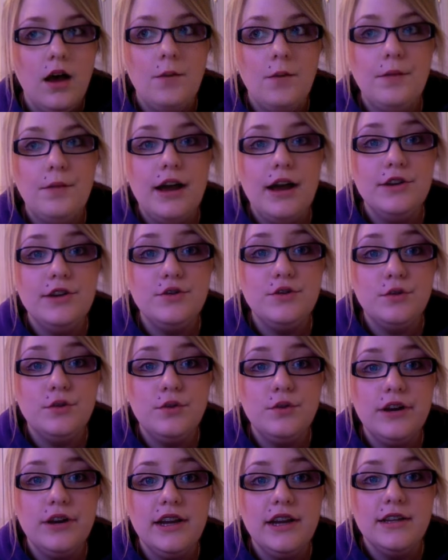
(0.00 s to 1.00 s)
My
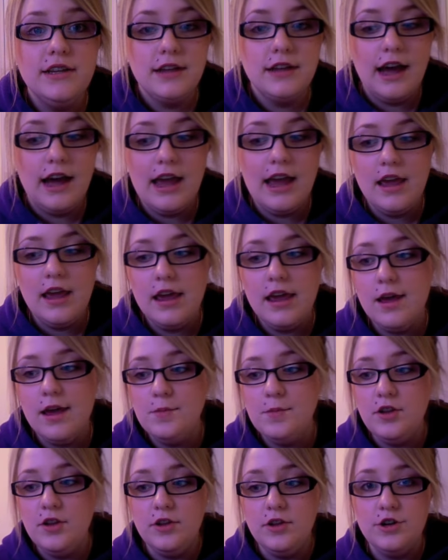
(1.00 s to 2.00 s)
jewelry, I
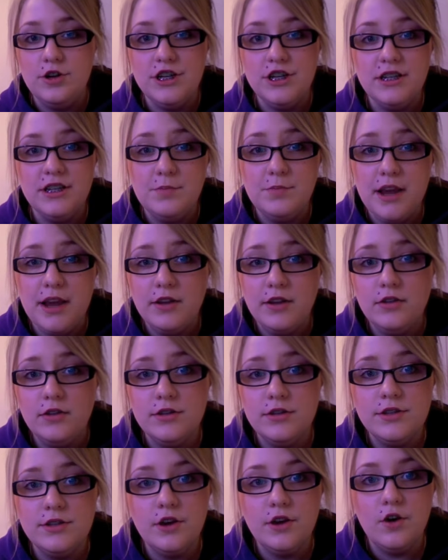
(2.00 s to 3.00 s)
am allergic to metal,
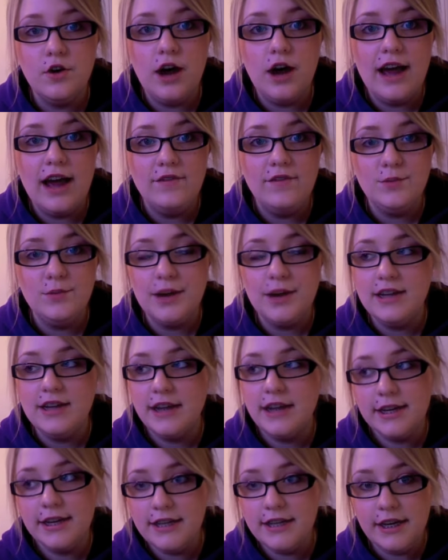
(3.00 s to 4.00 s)
so I have to buy
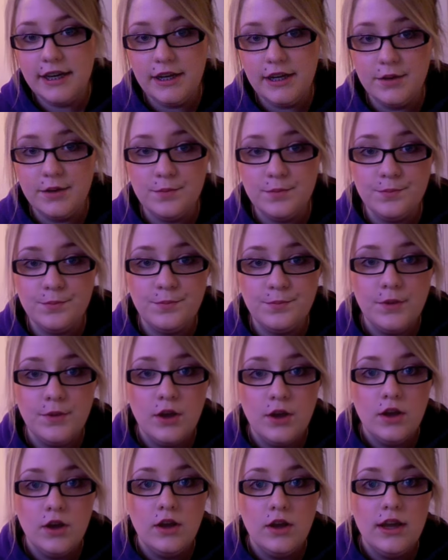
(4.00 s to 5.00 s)
titanium
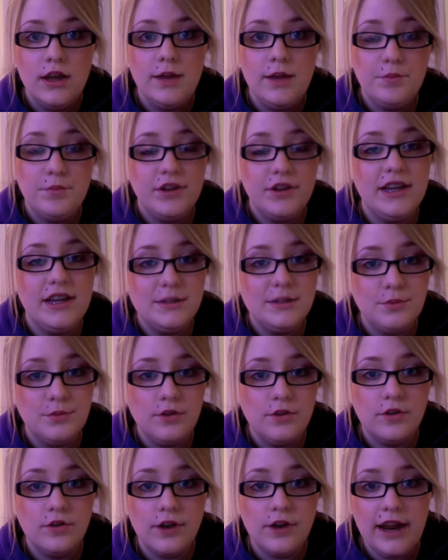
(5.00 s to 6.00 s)

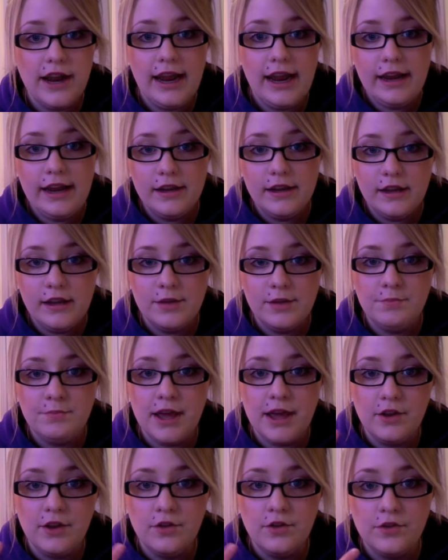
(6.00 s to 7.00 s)
implantable grade
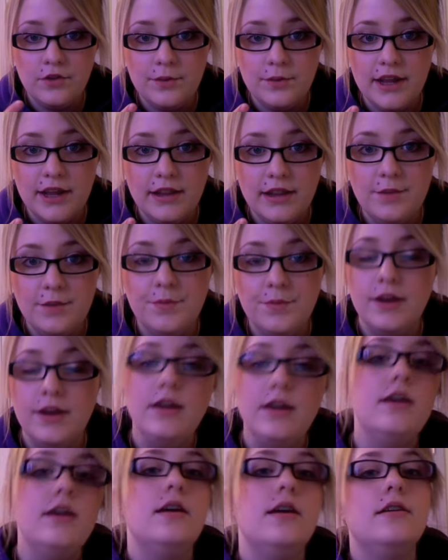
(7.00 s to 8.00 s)
metal for my lip,
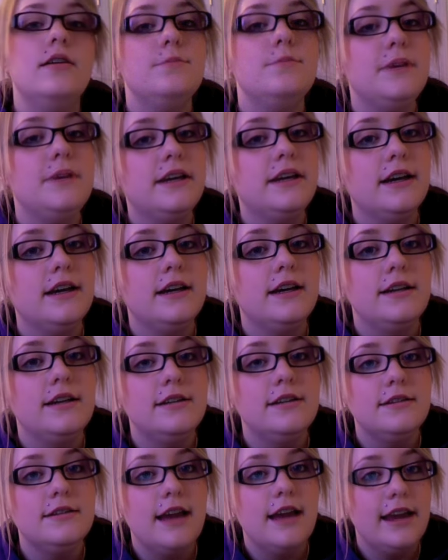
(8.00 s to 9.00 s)

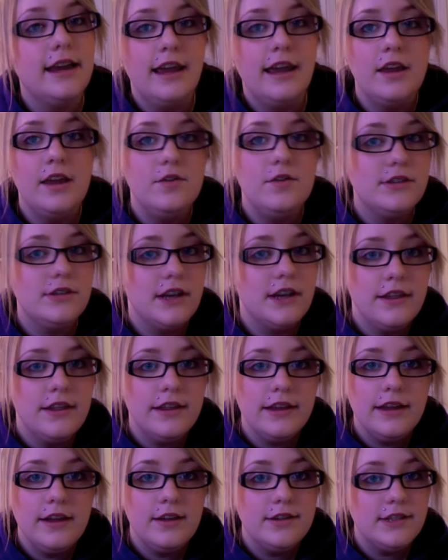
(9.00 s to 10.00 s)
because I can't use
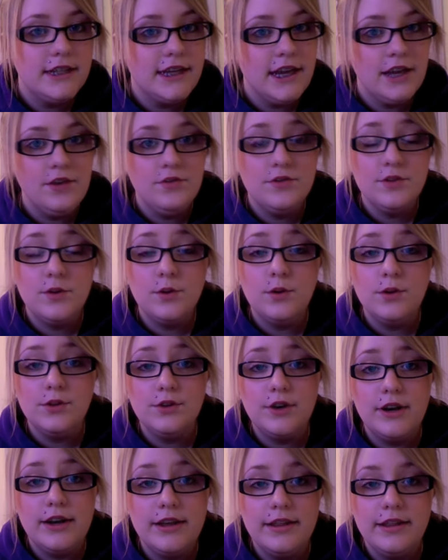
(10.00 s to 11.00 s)
anything else. I can't use gold
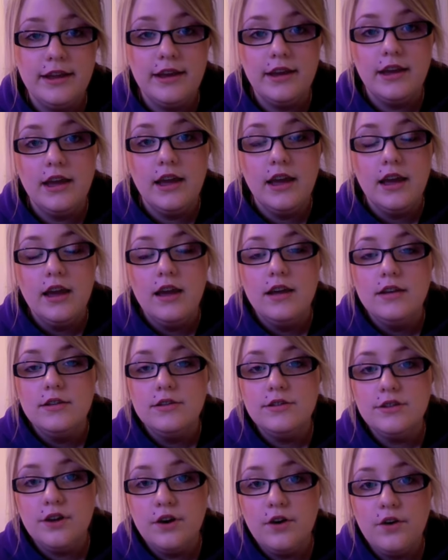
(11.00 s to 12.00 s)
or anything.
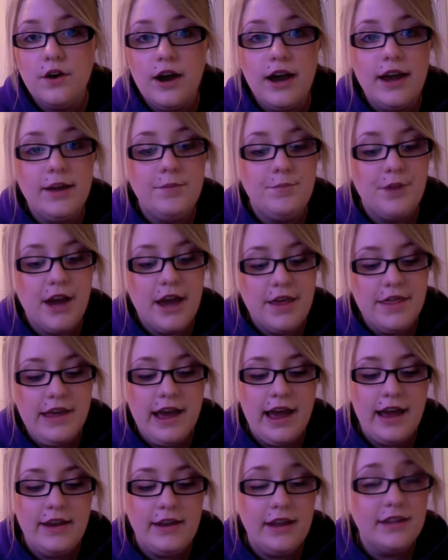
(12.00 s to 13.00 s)
So I buy
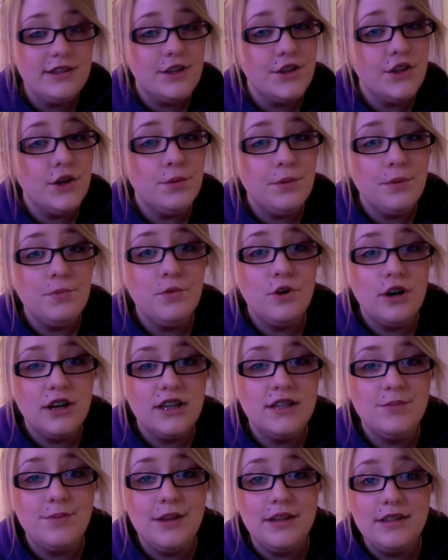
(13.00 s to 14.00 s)
that, and that's a little bit more
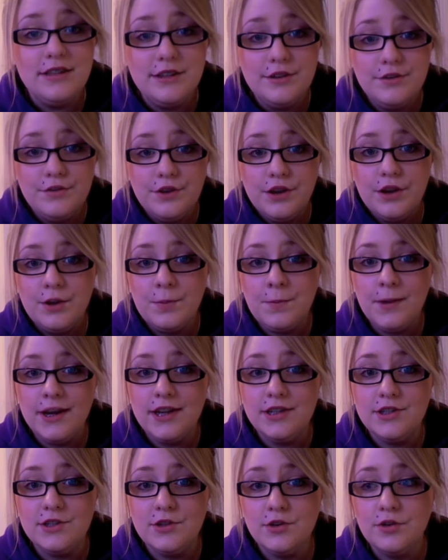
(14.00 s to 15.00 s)
expensive, but
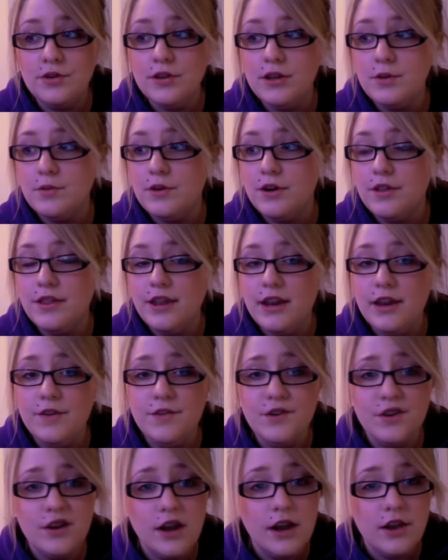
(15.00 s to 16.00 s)
it's totally worth it. If
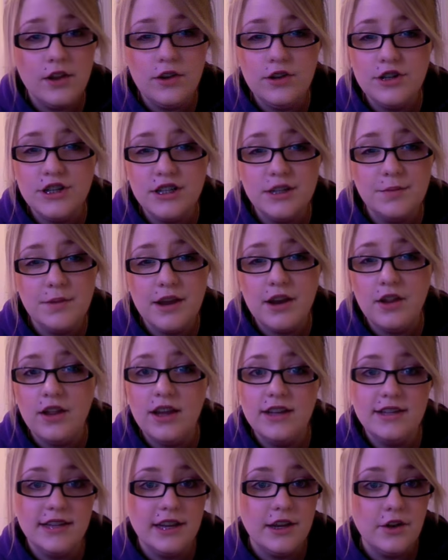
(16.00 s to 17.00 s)
you're not allergic to metal,
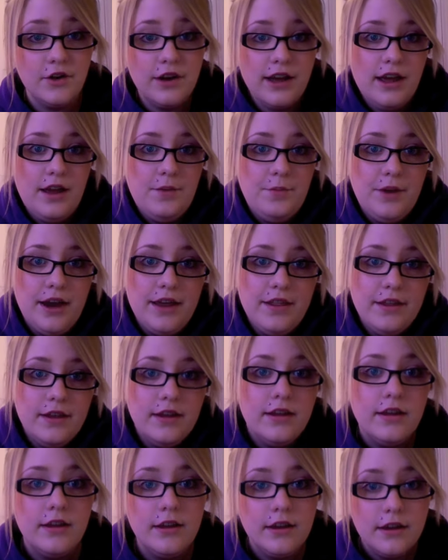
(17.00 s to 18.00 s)
I say go ahead, buy
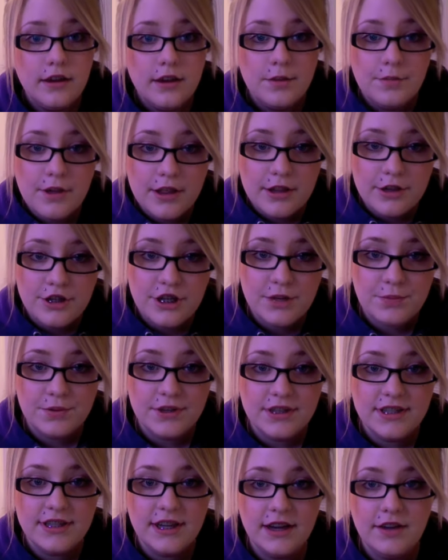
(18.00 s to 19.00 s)
the
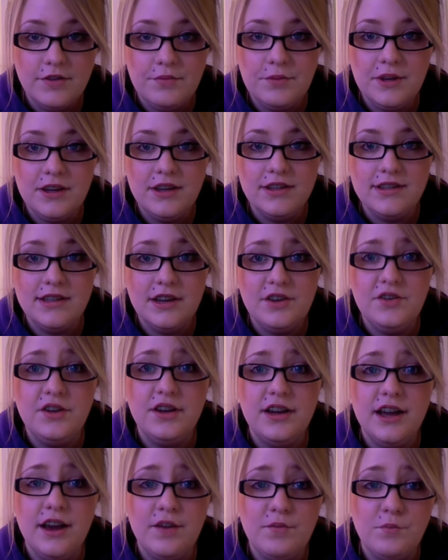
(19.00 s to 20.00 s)
cheaper stuff, because then you
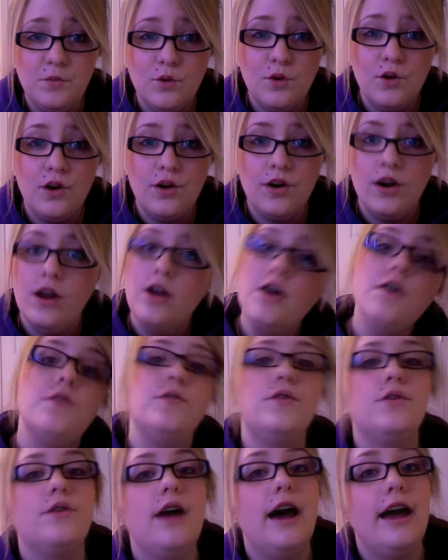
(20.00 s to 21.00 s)
can have more
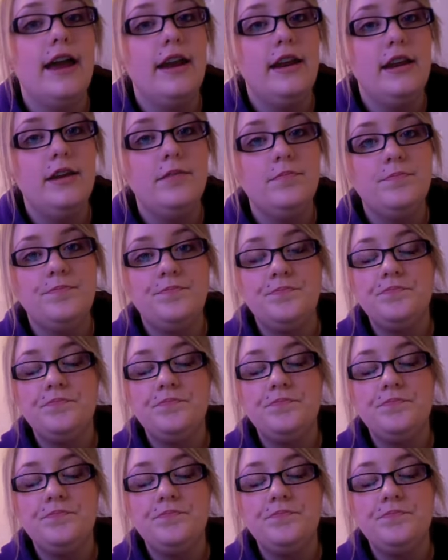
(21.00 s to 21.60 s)
variety.